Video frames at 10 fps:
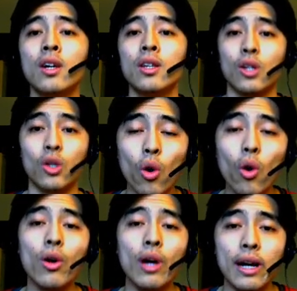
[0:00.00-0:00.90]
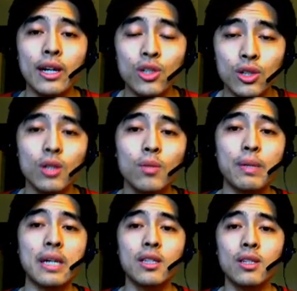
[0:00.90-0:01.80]
The goal should
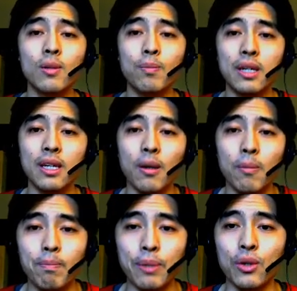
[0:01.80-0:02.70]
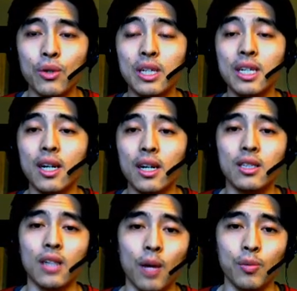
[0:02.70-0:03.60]
be to be building
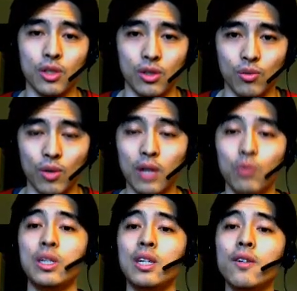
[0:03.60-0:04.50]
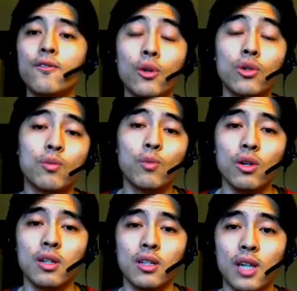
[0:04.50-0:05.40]
adoption, right? We need to focus
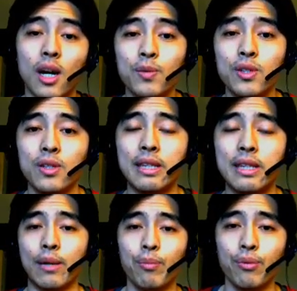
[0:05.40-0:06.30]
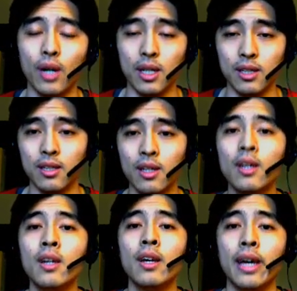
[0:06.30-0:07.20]
more on adoption than price.
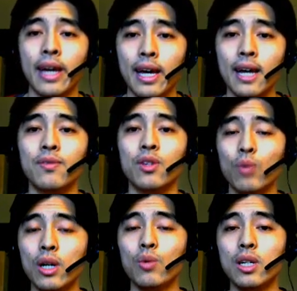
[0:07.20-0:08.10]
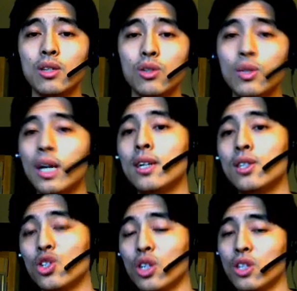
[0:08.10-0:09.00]
And the way we can do that
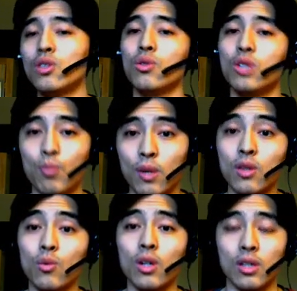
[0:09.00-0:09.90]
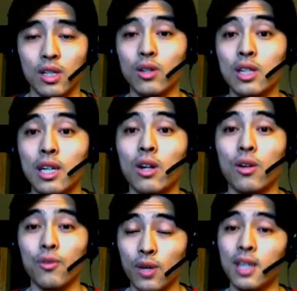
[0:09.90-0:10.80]
is just to spread the word, you know, tell
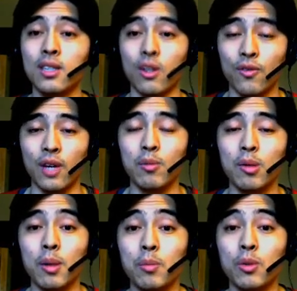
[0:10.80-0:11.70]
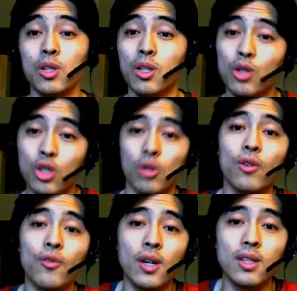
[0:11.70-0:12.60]
our friends, our family members, you know, show
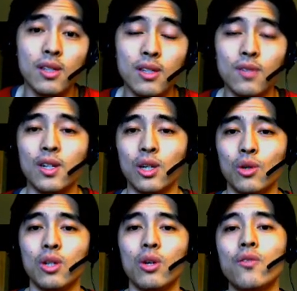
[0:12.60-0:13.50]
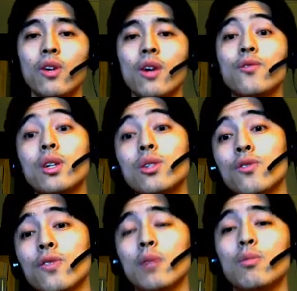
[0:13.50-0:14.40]
your friends this video. You know, if you have friends
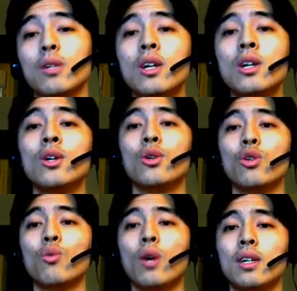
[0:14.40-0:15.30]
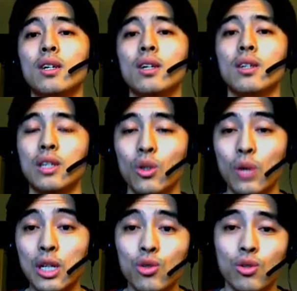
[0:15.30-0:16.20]
or family who you want to, you
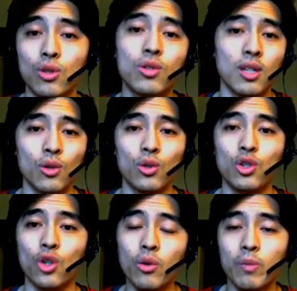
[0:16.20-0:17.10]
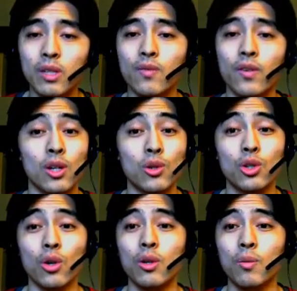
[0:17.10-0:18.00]
know, introduce to you, show them this video,
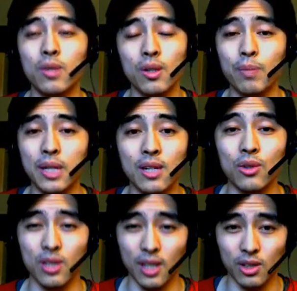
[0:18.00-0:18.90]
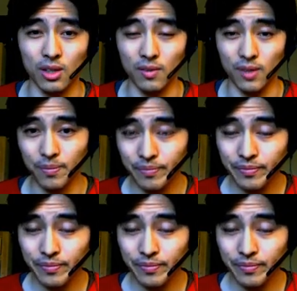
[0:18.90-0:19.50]
show them the beginner section of it.